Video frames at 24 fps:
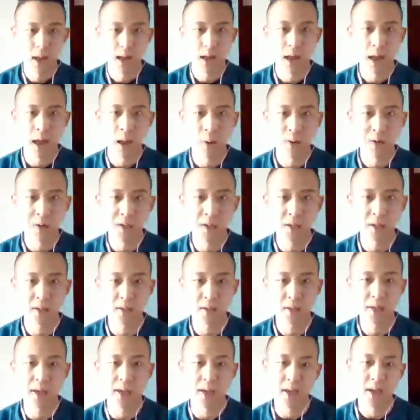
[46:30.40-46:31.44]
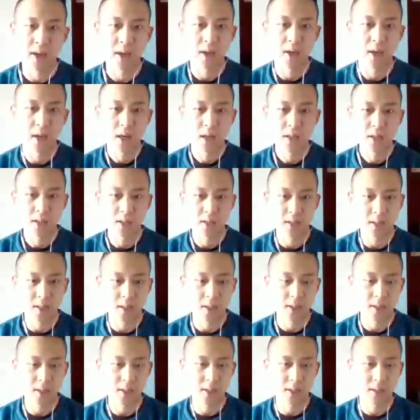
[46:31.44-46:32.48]
I would say yeah.
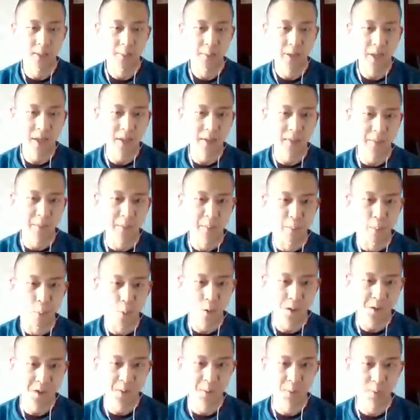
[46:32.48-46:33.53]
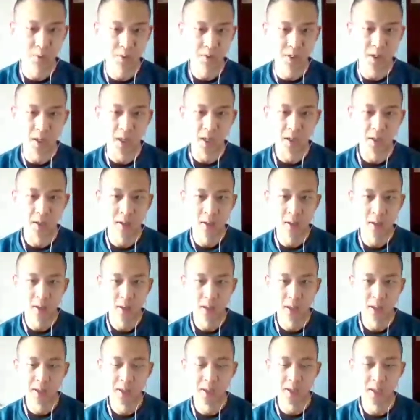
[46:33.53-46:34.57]
To make it more simple than anything
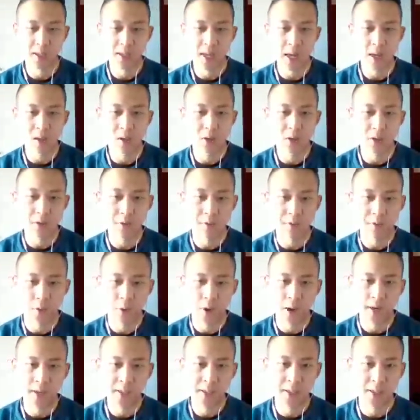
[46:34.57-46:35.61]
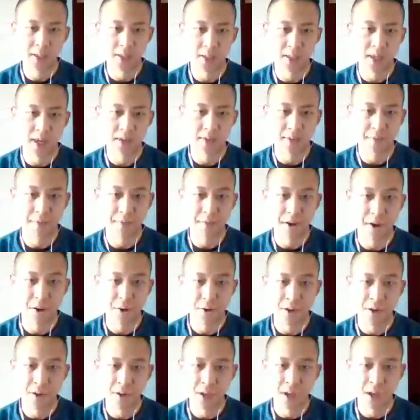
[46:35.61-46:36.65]
is to not look at float heights and not to fight her
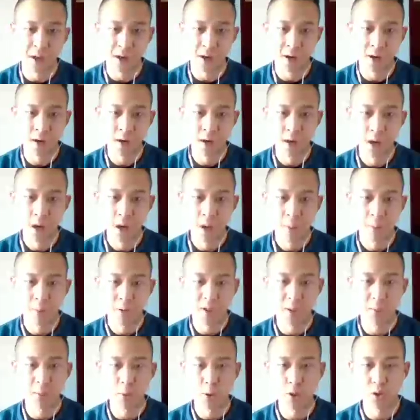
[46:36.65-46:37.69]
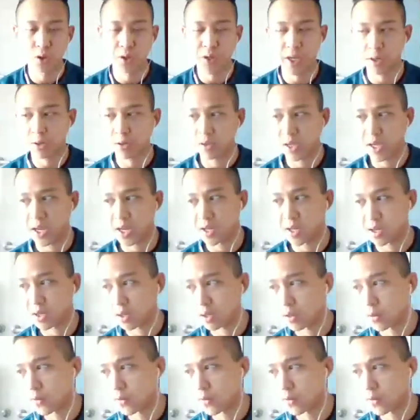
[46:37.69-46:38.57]
in the air, but to more look at her landing.